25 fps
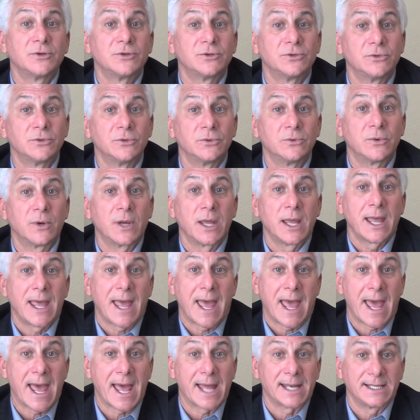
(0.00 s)
to
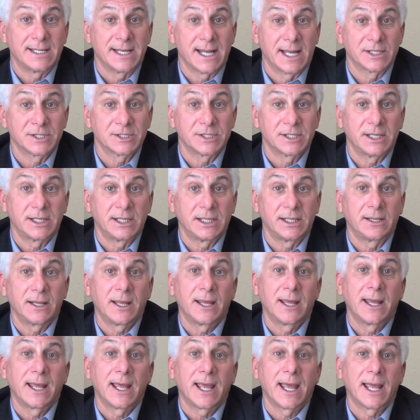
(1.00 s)
add density
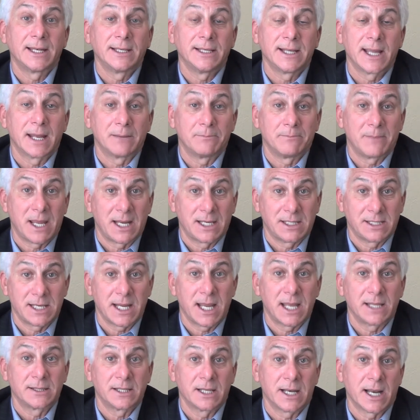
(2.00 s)
and yet
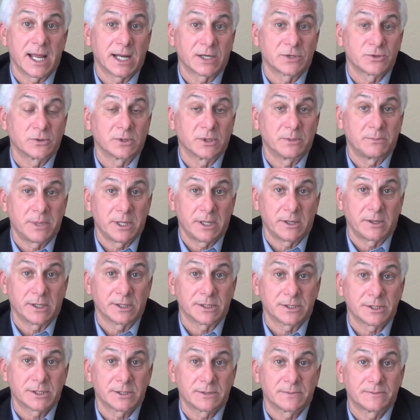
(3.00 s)
maintain the natural
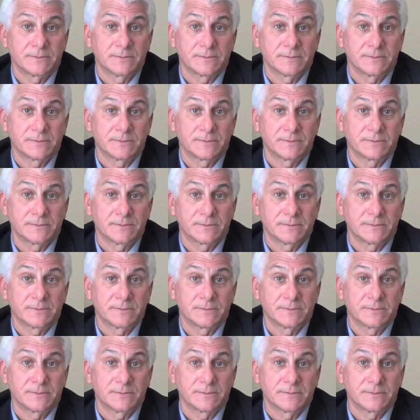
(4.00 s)
appearance.